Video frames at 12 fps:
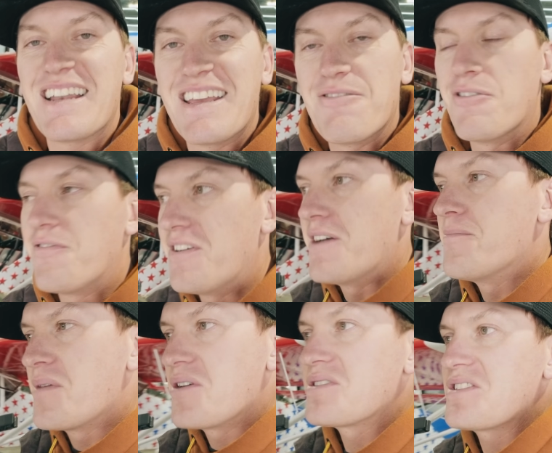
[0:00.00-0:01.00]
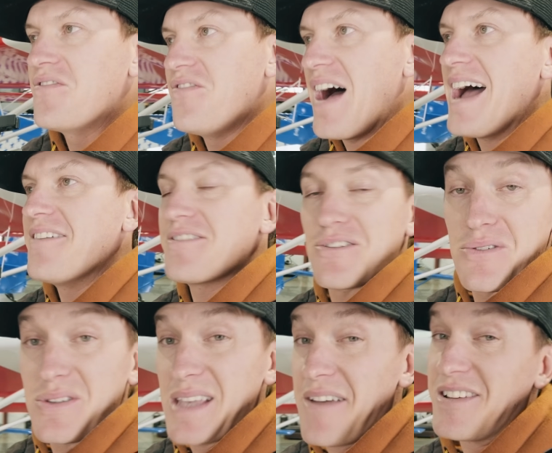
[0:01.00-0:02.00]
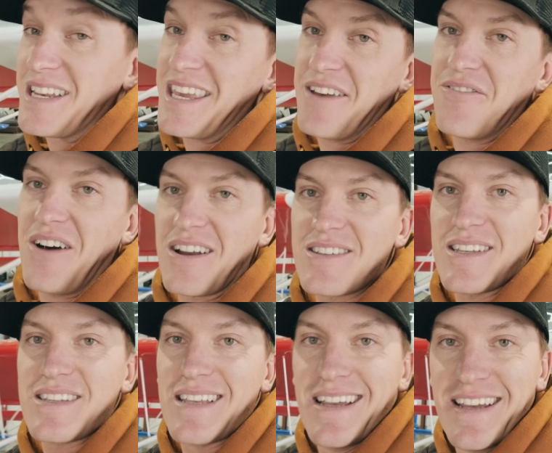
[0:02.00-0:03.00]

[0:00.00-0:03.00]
it will fit most 5 through 7 Kitfoxes.